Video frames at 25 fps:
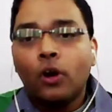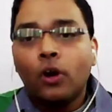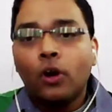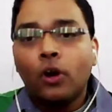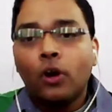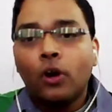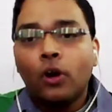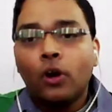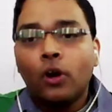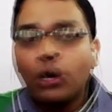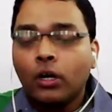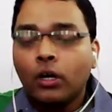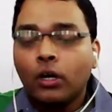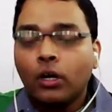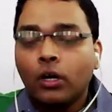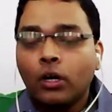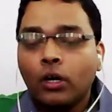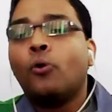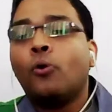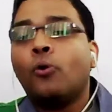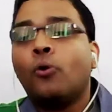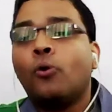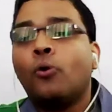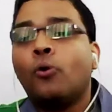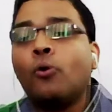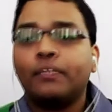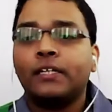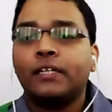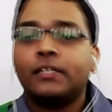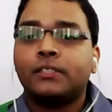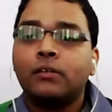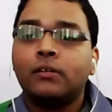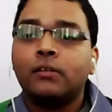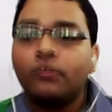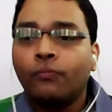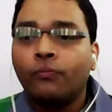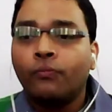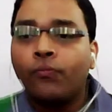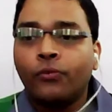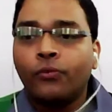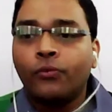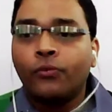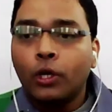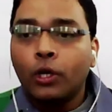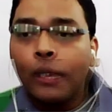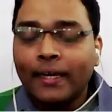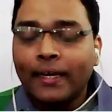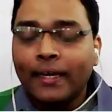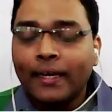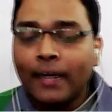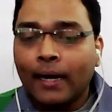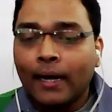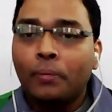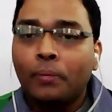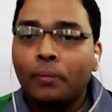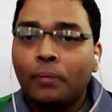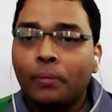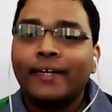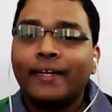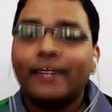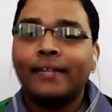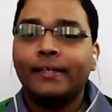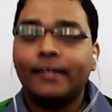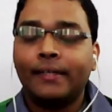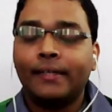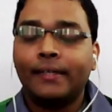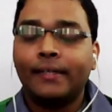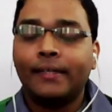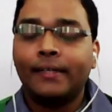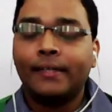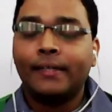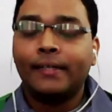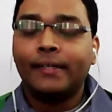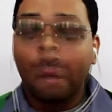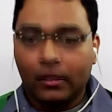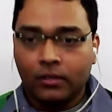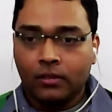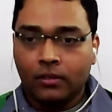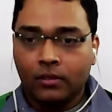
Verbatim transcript: your board preparation would be completely done,